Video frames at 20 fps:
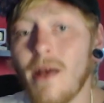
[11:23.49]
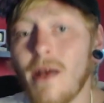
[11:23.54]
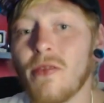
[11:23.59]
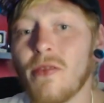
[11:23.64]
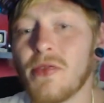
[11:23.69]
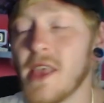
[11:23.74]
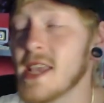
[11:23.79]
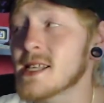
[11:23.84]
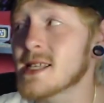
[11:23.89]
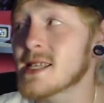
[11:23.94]

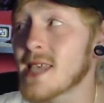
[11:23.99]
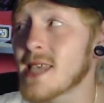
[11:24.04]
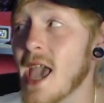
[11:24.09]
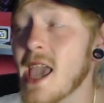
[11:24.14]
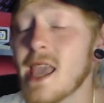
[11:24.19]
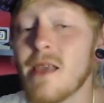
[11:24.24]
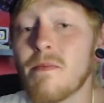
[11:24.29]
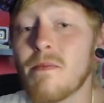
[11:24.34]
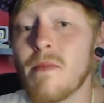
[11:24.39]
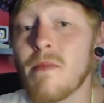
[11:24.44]
This
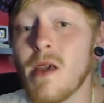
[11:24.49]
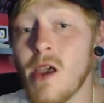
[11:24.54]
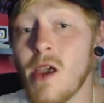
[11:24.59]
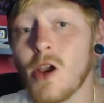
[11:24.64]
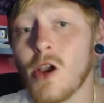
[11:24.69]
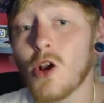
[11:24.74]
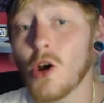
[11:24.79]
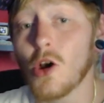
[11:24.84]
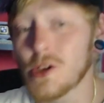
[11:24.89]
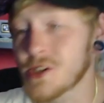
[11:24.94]
game
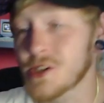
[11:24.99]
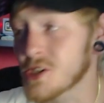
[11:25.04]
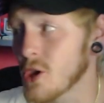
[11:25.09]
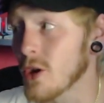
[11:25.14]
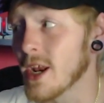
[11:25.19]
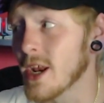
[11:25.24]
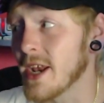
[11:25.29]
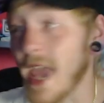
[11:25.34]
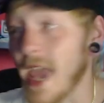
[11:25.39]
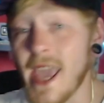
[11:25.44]
got
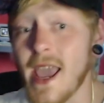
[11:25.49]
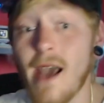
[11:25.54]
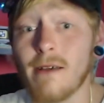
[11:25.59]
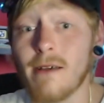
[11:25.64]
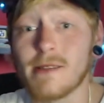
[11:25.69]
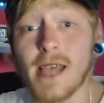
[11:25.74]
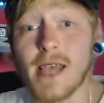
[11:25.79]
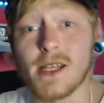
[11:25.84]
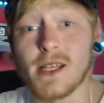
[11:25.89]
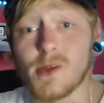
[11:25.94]
solid 8 out of
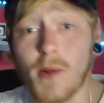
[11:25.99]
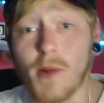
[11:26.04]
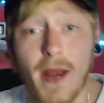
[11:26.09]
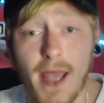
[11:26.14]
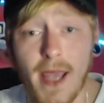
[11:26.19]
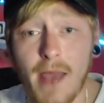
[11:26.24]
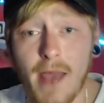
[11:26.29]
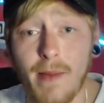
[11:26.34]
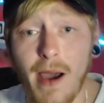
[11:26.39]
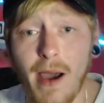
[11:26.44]
10s when it
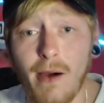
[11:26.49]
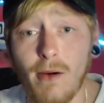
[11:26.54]
came out.